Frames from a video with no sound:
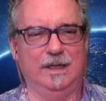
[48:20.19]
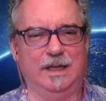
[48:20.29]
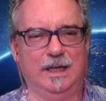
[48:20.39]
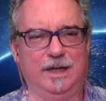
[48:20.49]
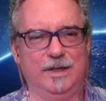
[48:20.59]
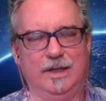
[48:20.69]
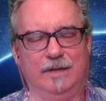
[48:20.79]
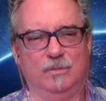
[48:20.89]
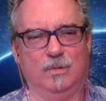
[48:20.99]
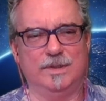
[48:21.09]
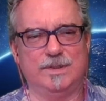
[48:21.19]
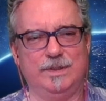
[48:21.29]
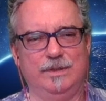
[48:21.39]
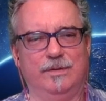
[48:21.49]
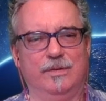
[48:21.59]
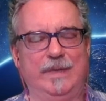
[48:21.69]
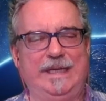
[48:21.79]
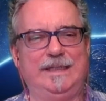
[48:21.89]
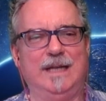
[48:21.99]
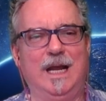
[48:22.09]
Uh, you have one, two, three
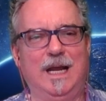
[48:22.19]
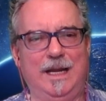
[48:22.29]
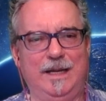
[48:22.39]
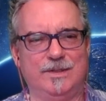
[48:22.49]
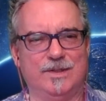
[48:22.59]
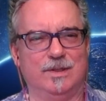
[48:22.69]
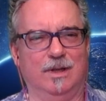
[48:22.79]
guides